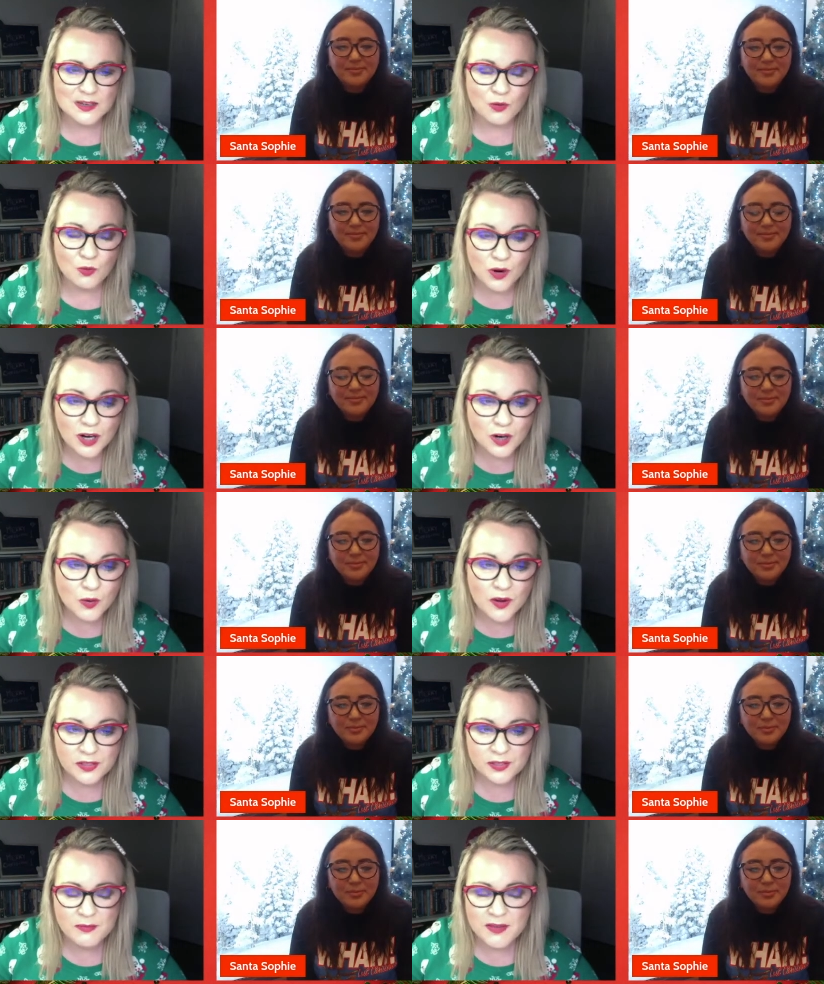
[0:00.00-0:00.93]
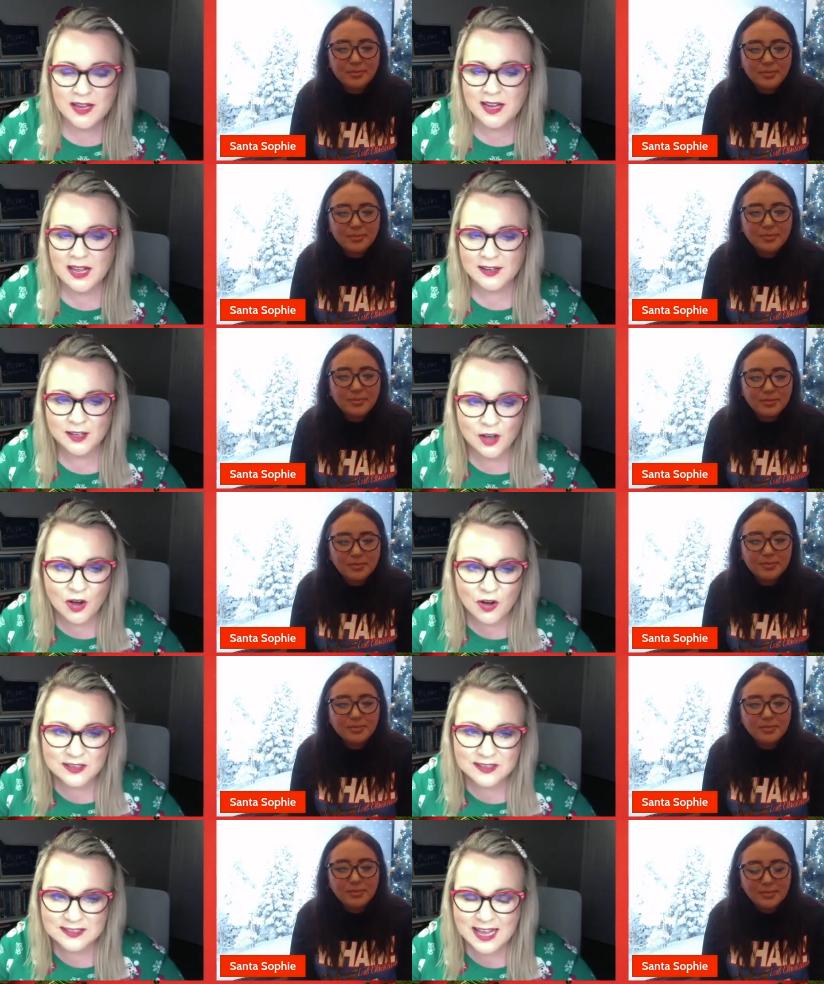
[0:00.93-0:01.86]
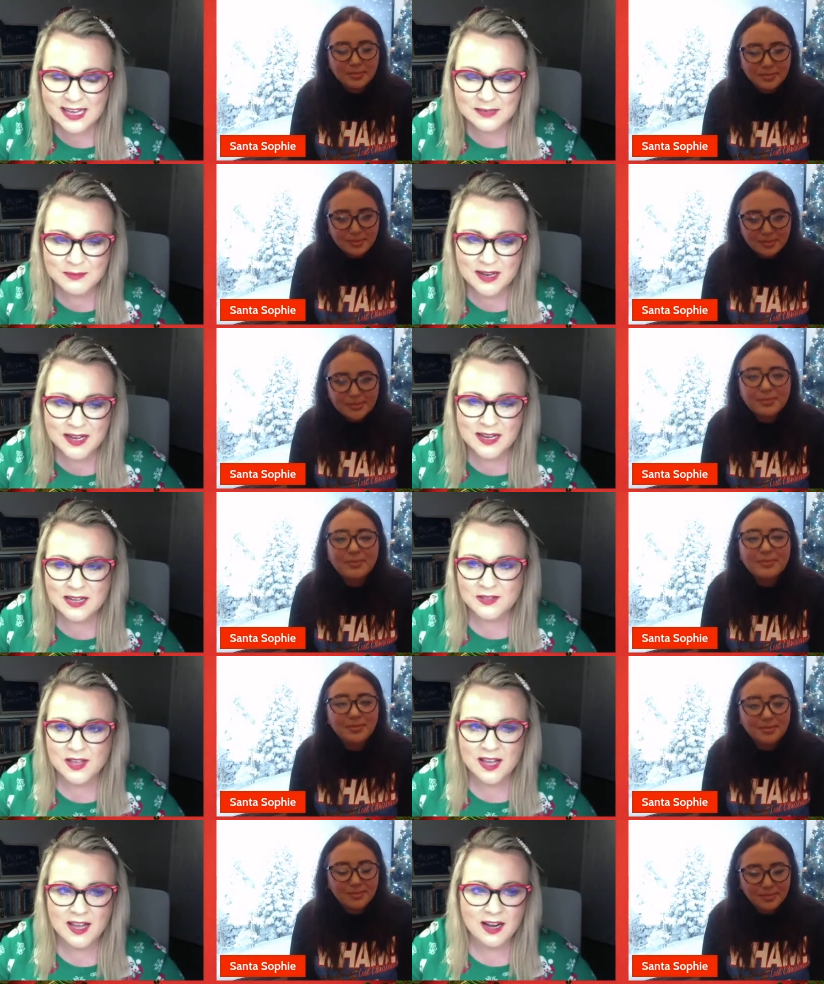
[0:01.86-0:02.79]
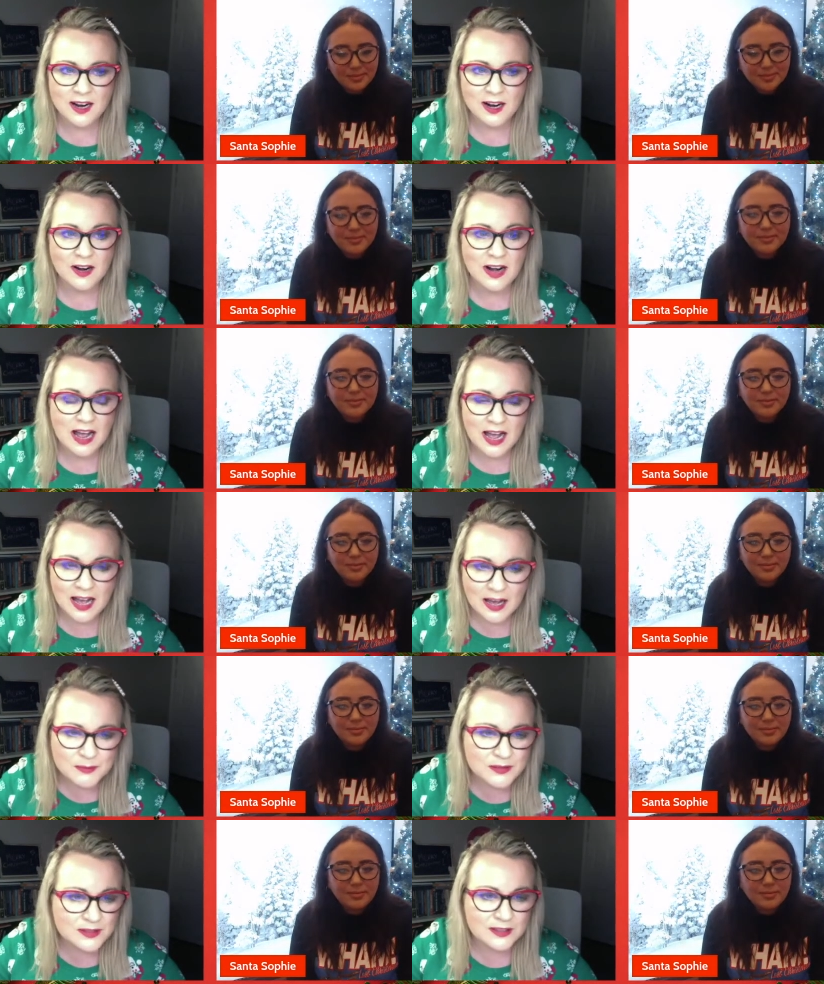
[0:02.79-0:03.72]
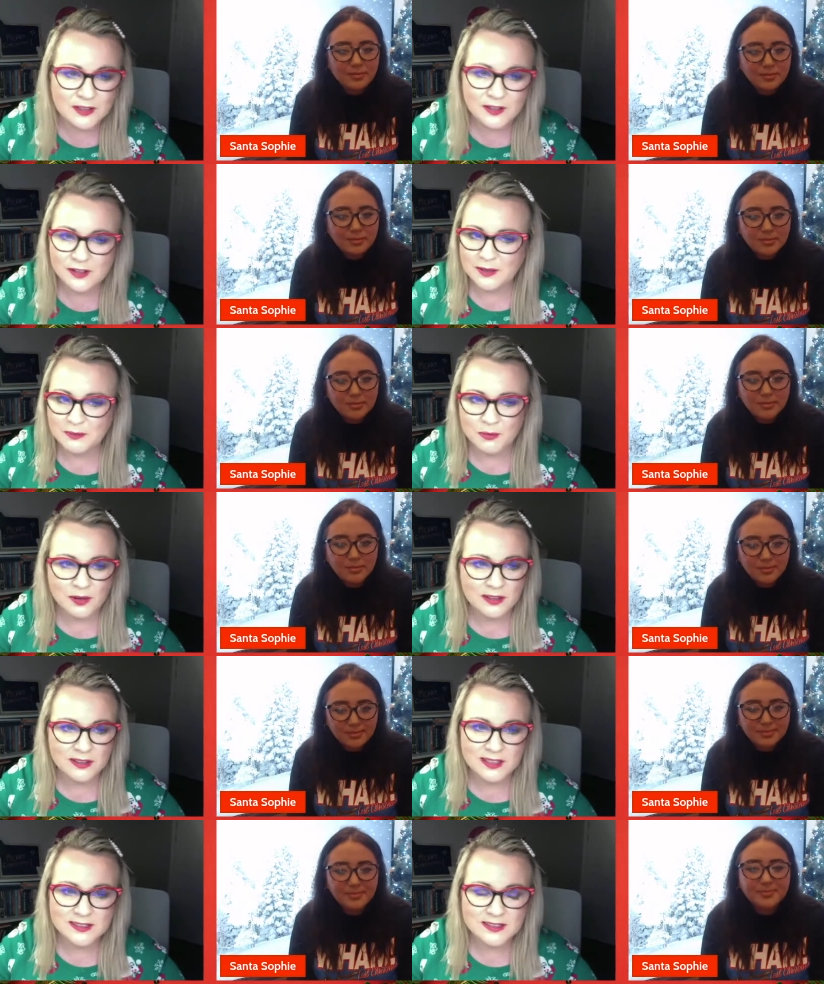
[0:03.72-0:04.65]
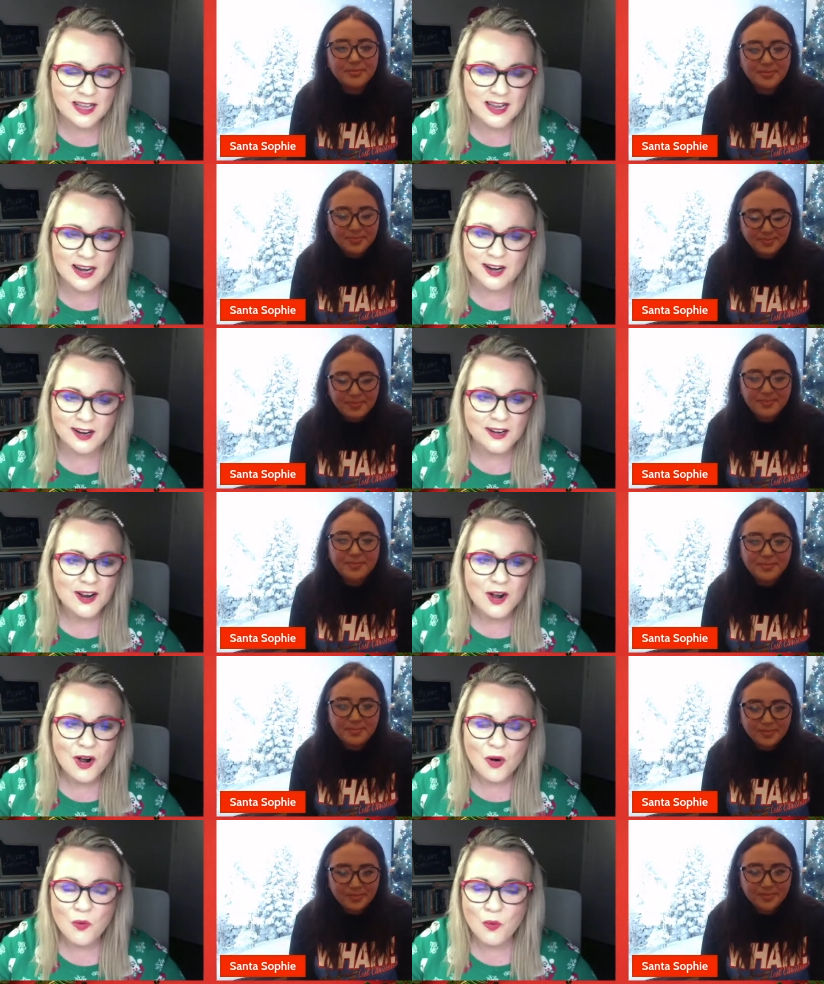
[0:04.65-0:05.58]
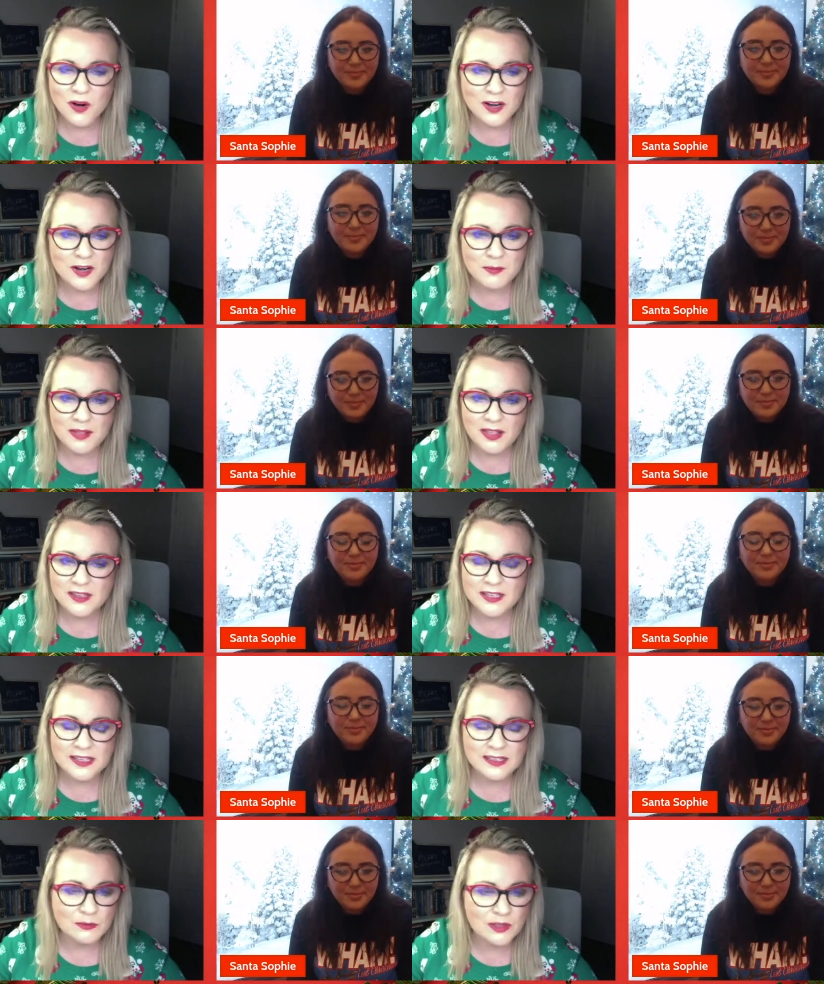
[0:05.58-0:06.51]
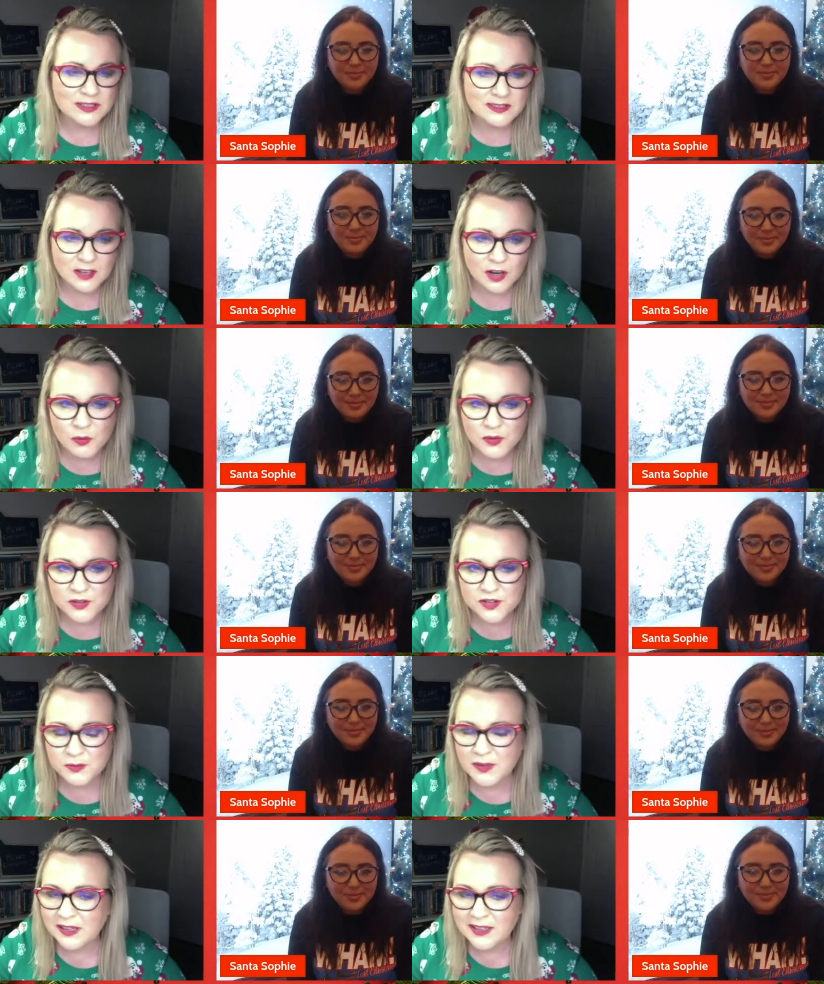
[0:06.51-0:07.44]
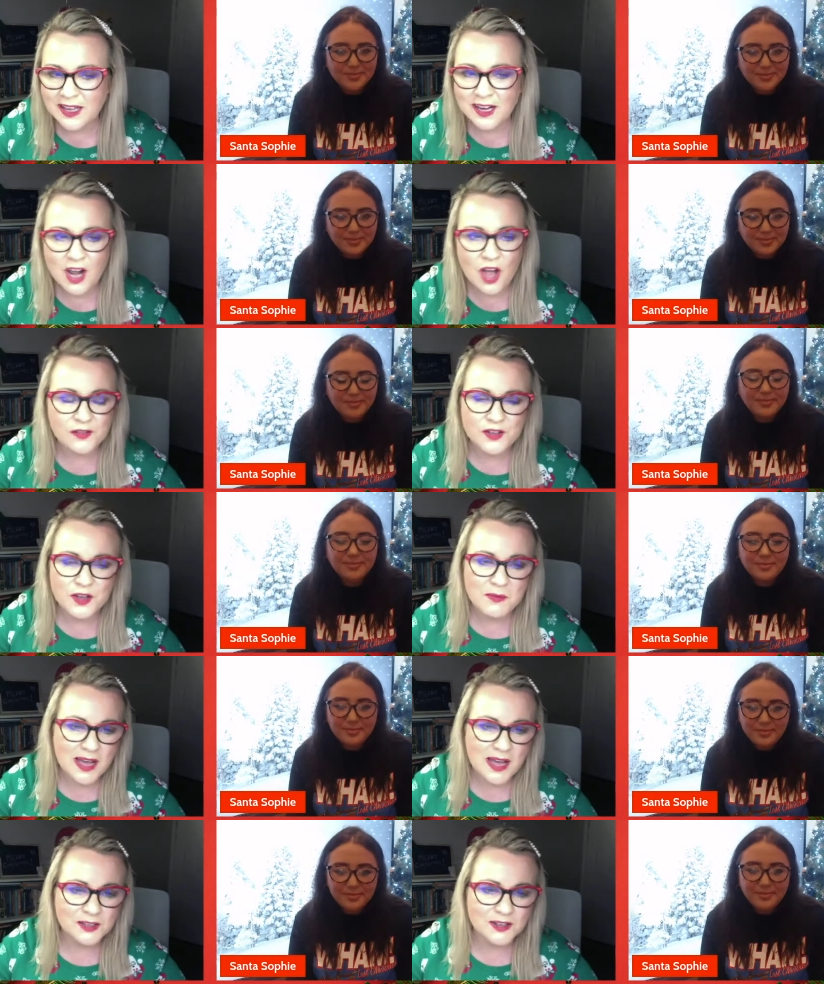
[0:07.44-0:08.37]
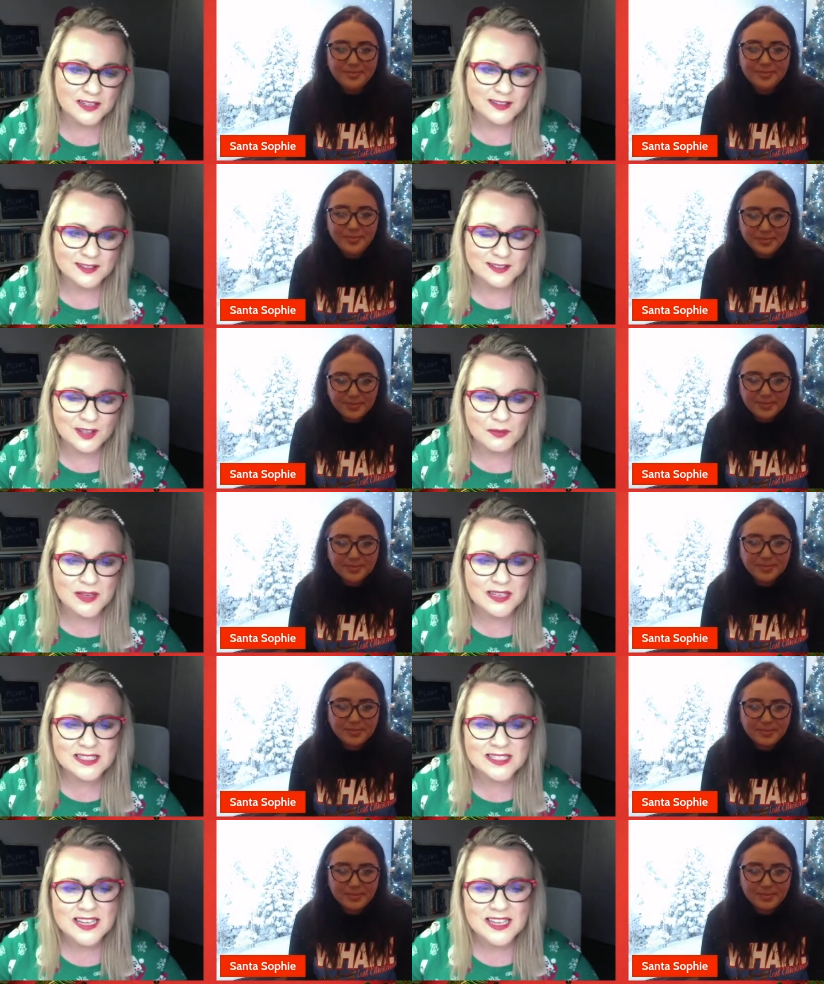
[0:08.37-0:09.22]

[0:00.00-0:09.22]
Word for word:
Speaker 1: work with me and alongside me, they are absolutely brilliant. They are one in a million. And we'll start with Jameela. A lot of you met her at the summit.